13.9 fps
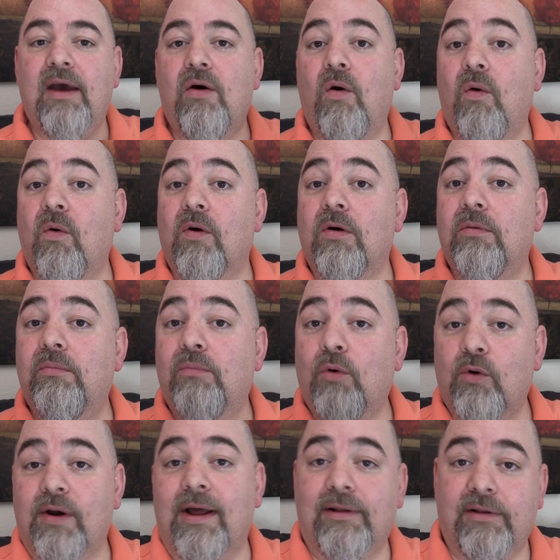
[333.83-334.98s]
or
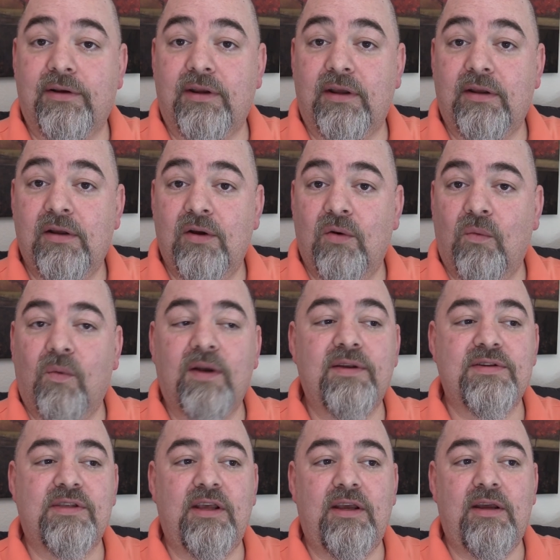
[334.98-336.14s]
morality. What
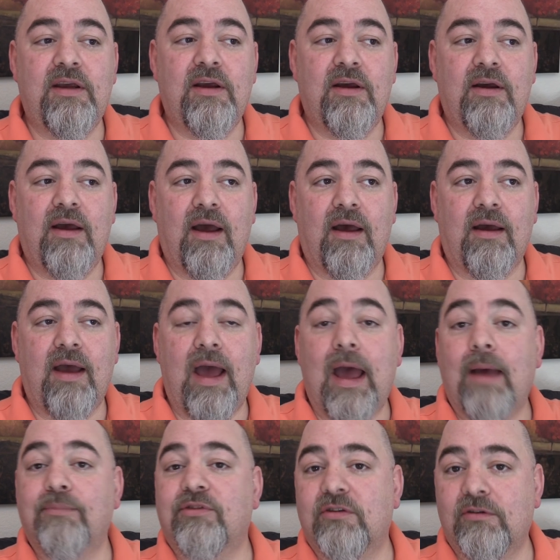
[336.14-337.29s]
is the
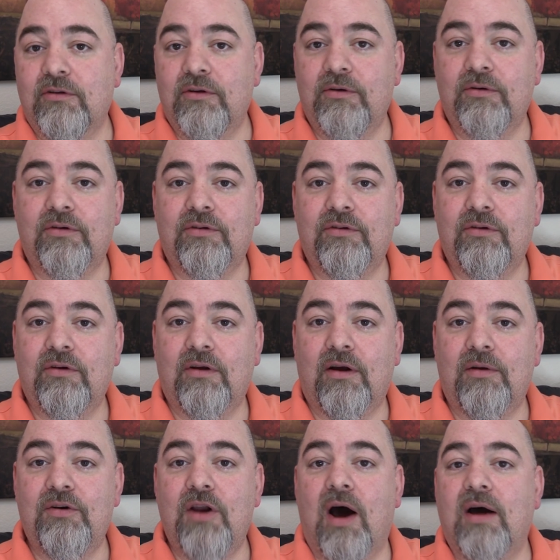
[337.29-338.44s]
absolute,
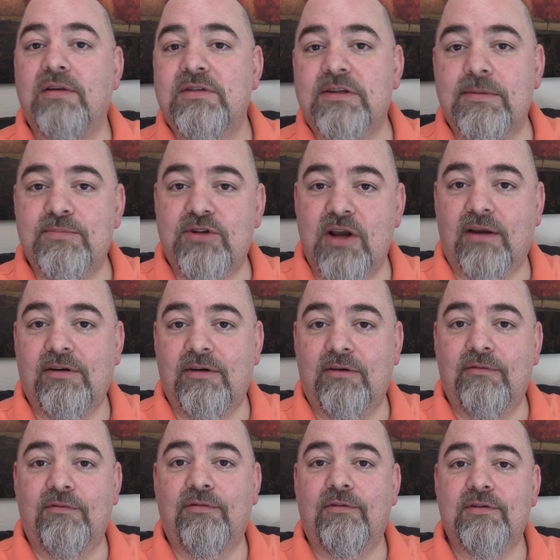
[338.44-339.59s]

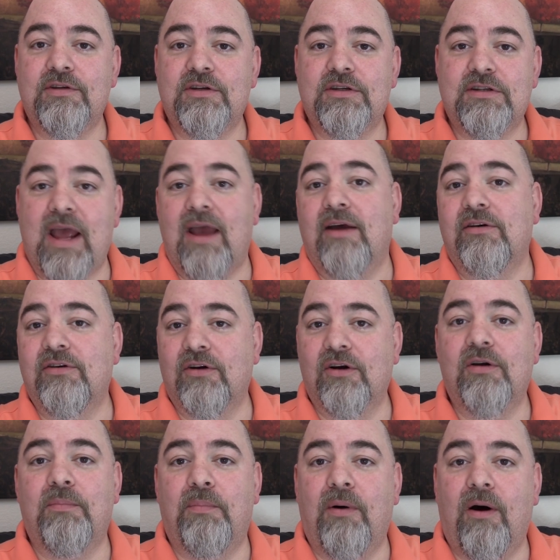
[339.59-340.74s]
non-subjective
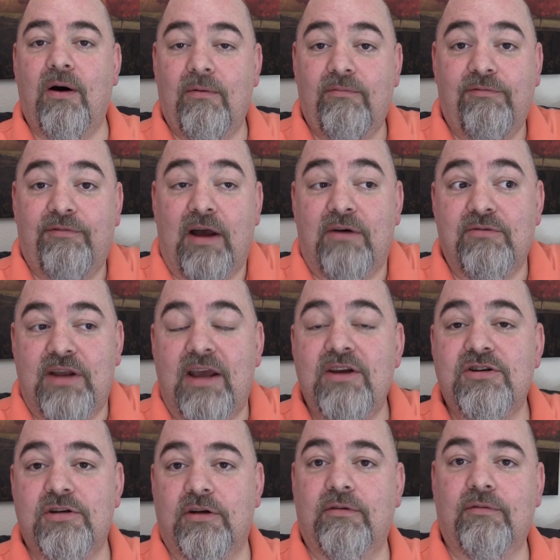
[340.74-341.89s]
standard
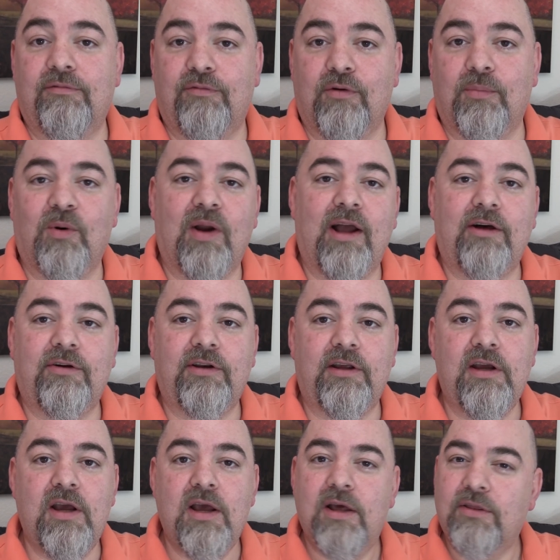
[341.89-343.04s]
foundation for
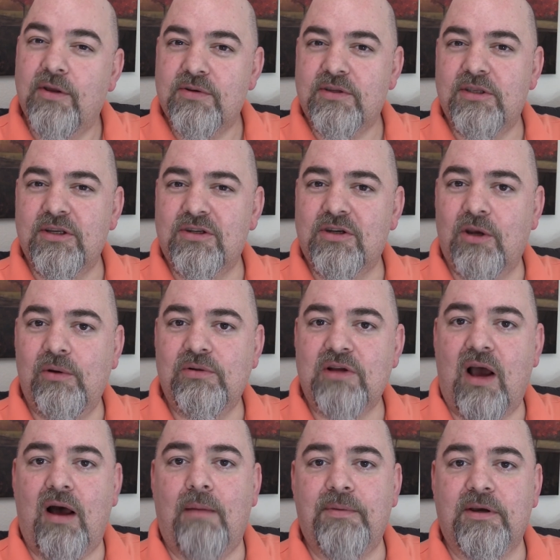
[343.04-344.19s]
morality? Those are the two
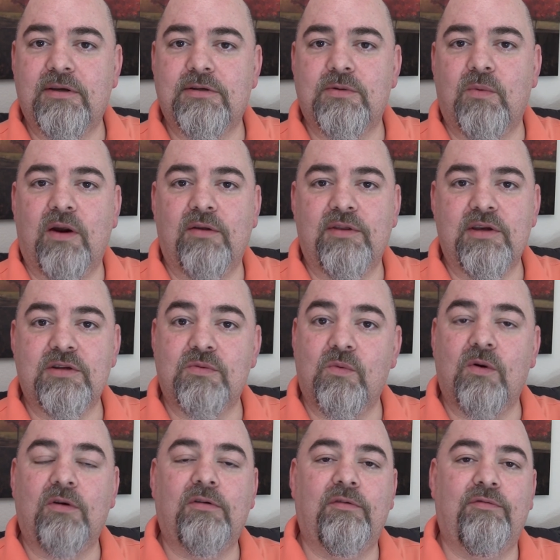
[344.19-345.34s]
topics where this
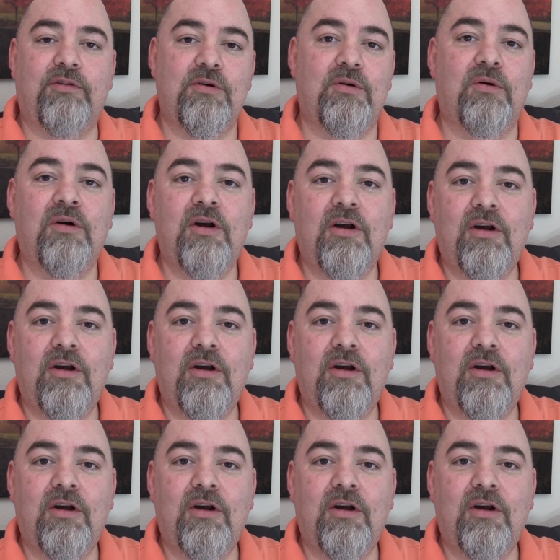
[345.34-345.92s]
worldview